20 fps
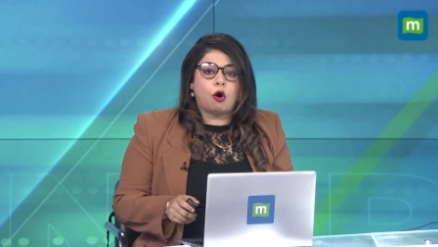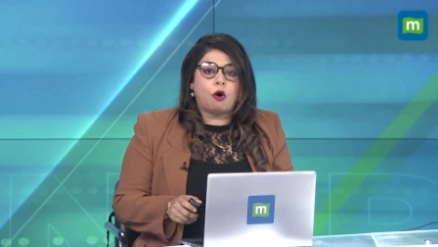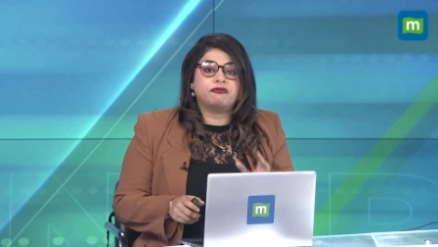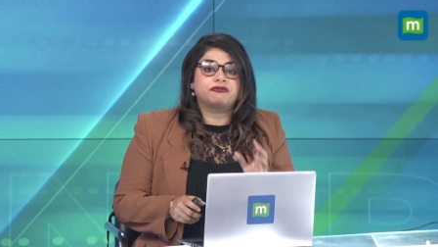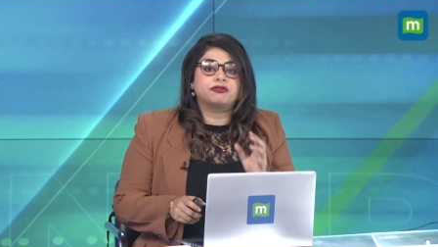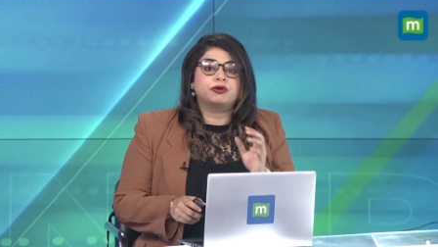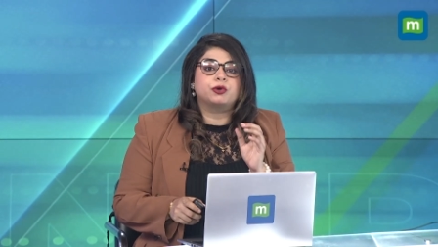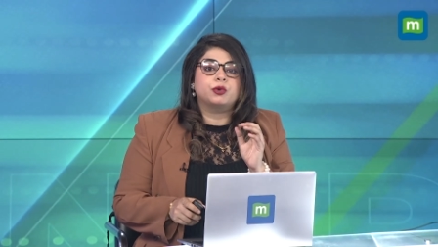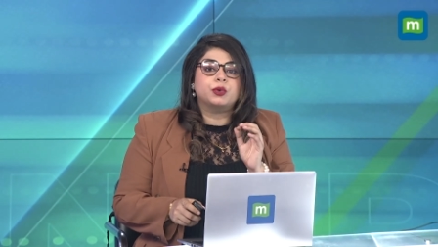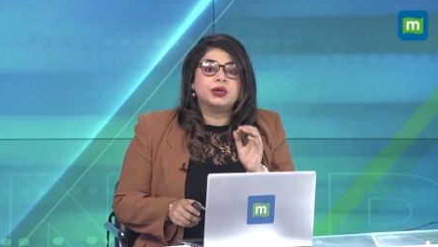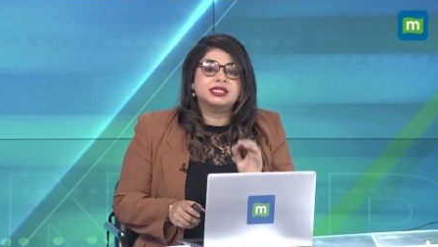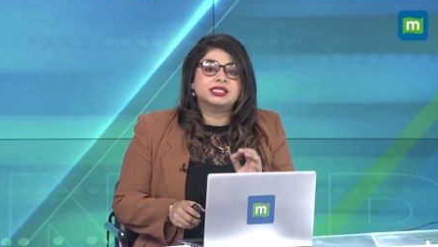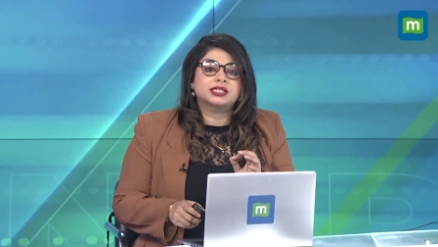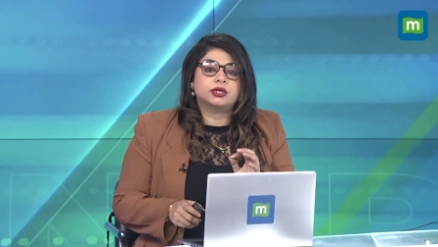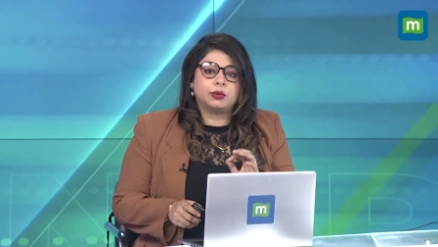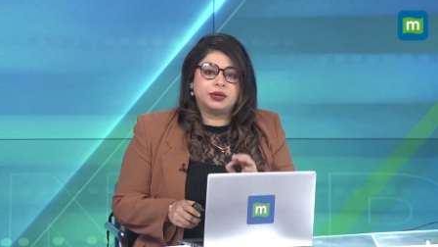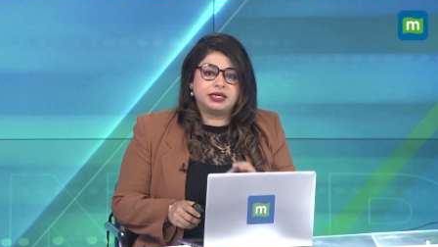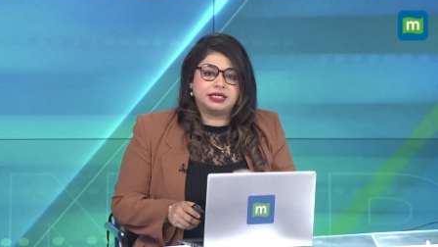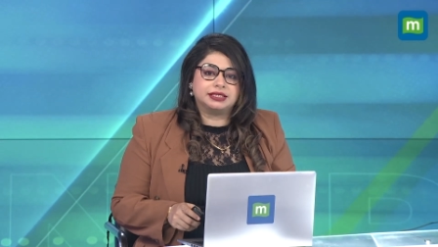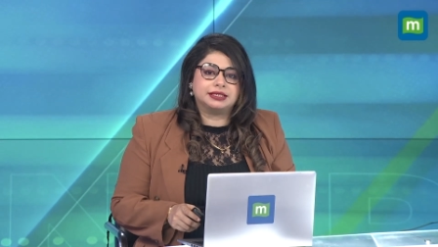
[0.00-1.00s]
of
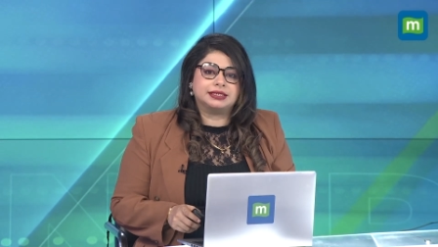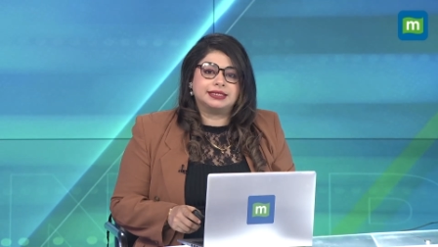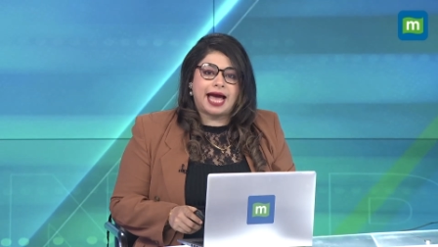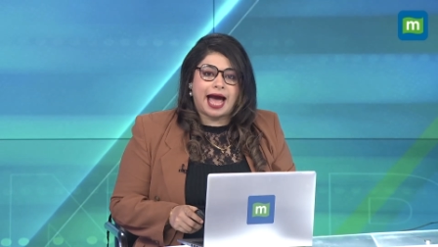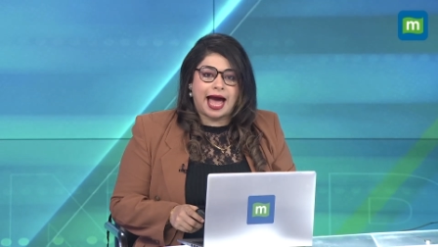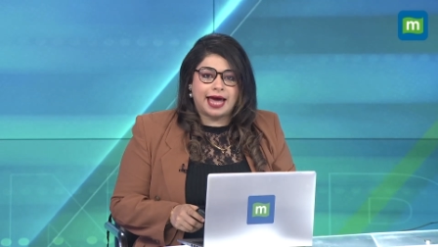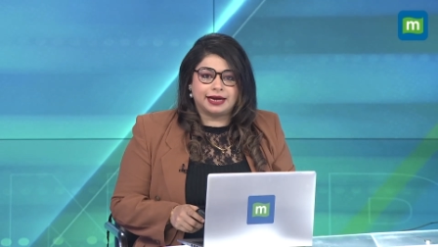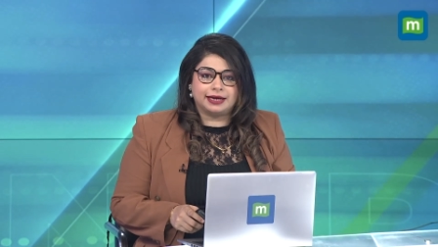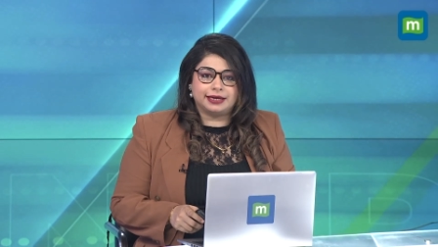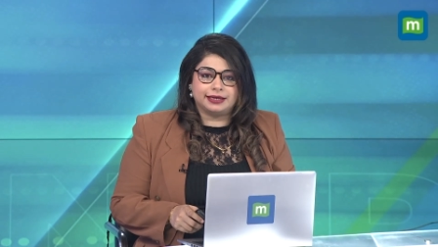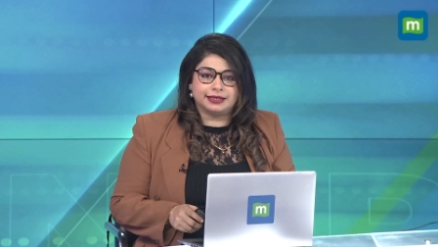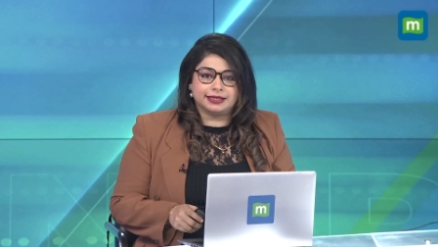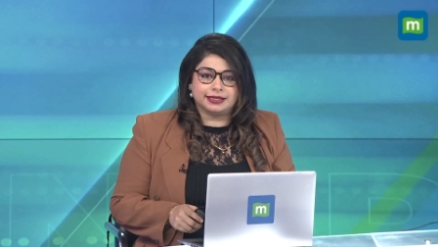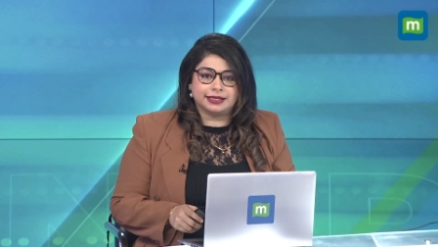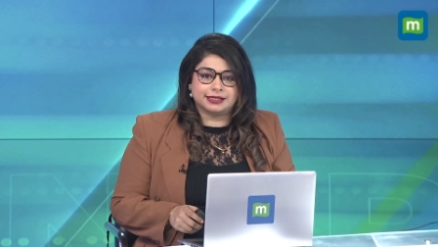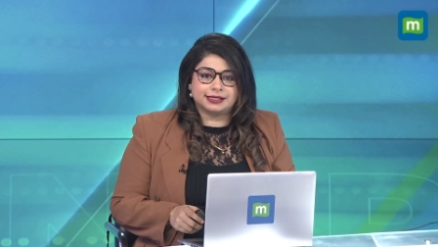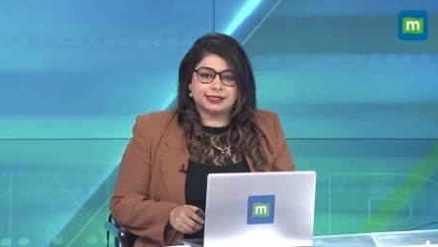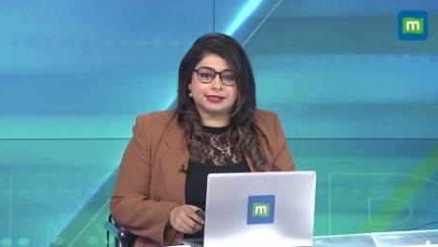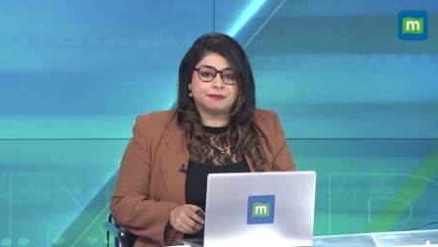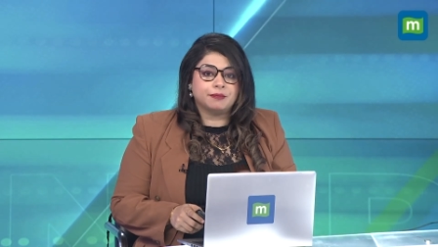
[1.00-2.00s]
risk return
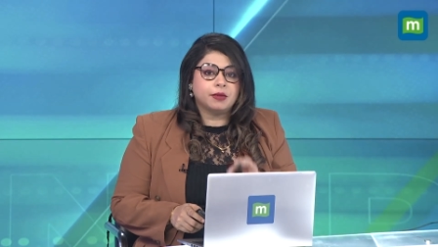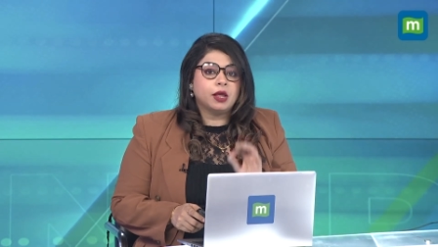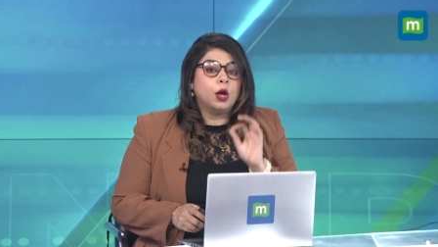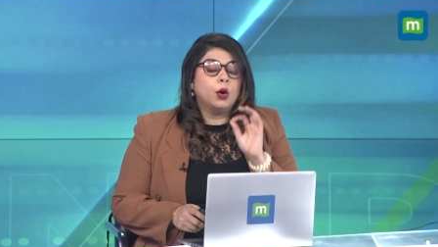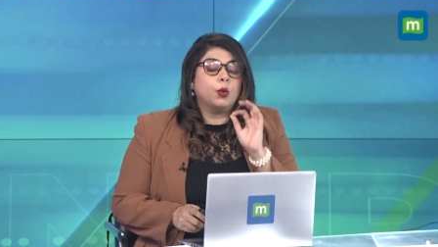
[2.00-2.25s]
analytics,